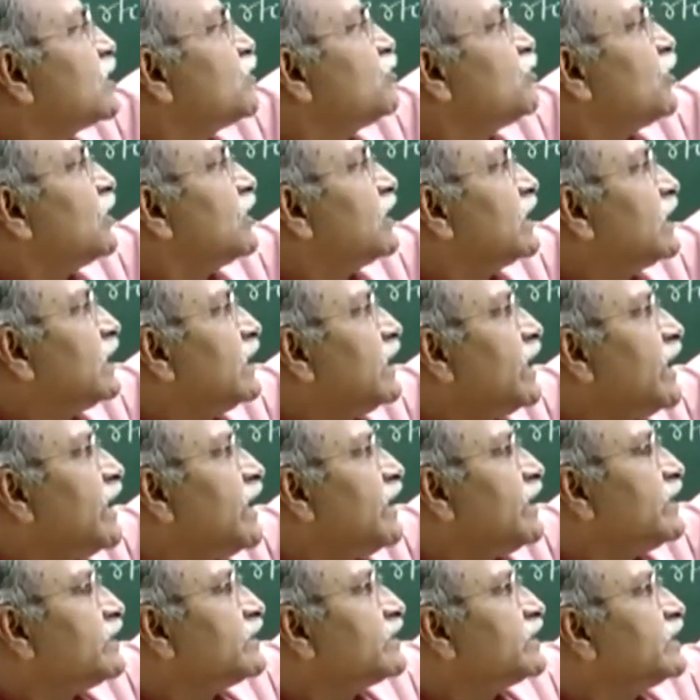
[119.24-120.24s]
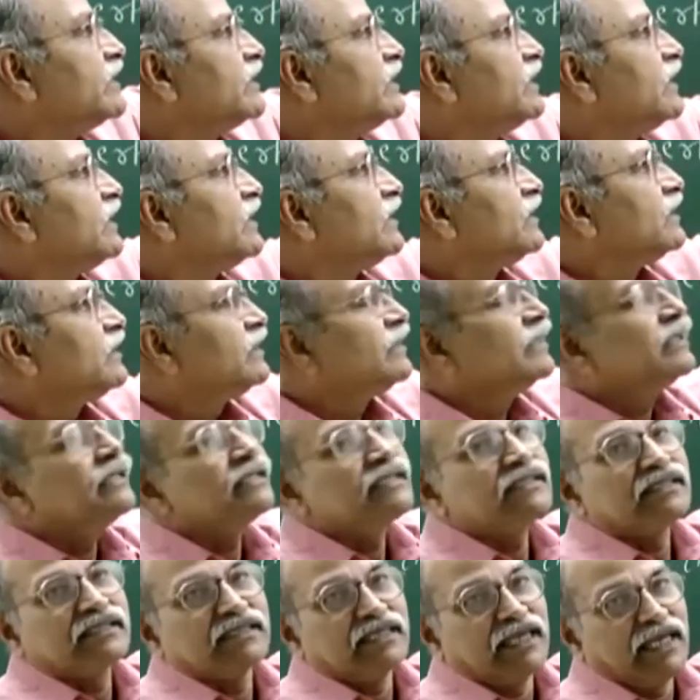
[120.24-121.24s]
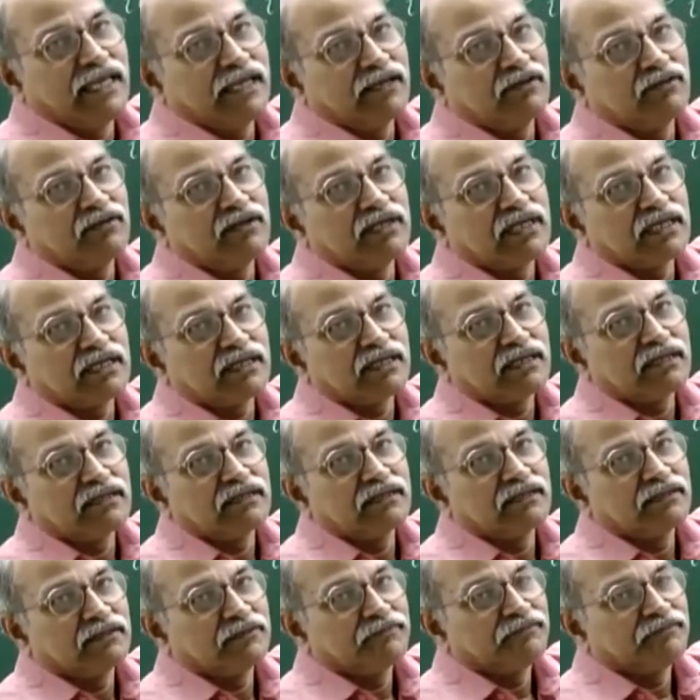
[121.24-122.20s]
rigid body has this angular